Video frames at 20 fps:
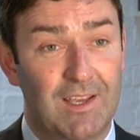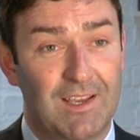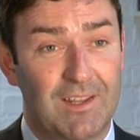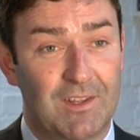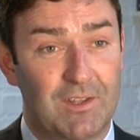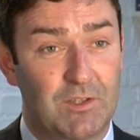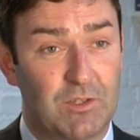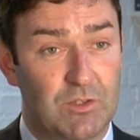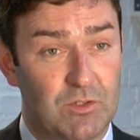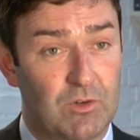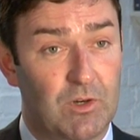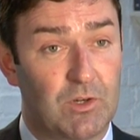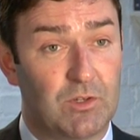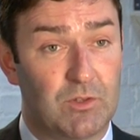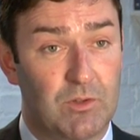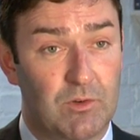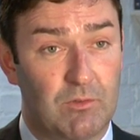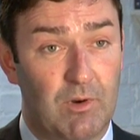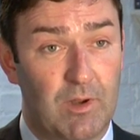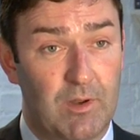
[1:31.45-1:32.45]
the
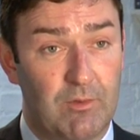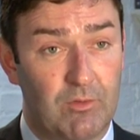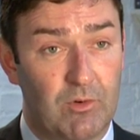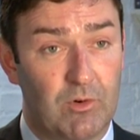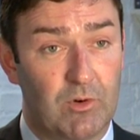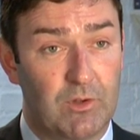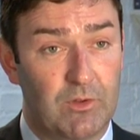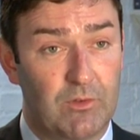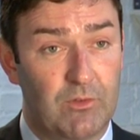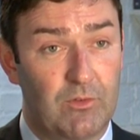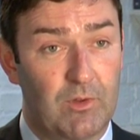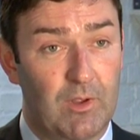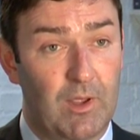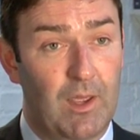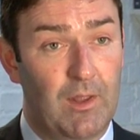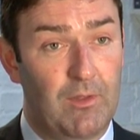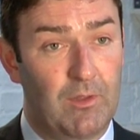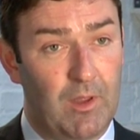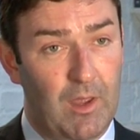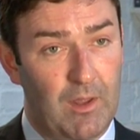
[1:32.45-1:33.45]
destruction of the rainforests
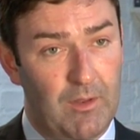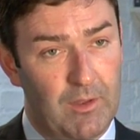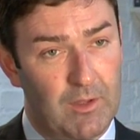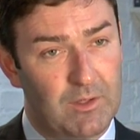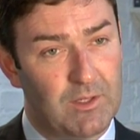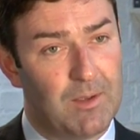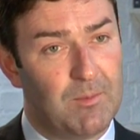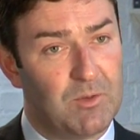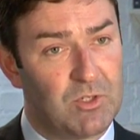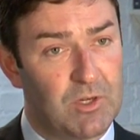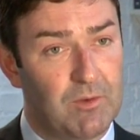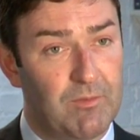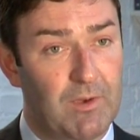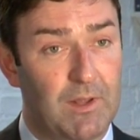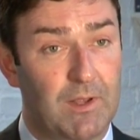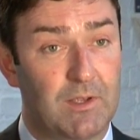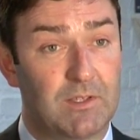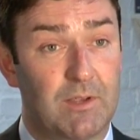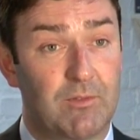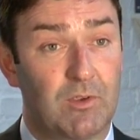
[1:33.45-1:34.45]
and the damaging effect
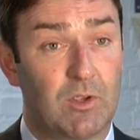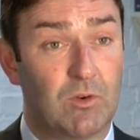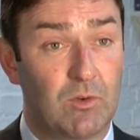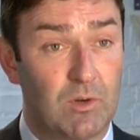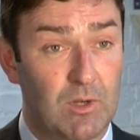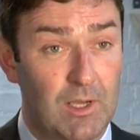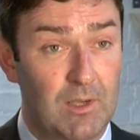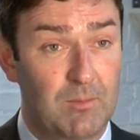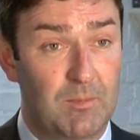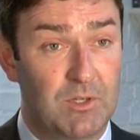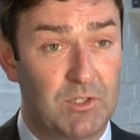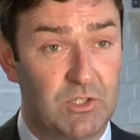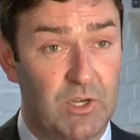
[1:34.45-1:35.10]
that's having on climate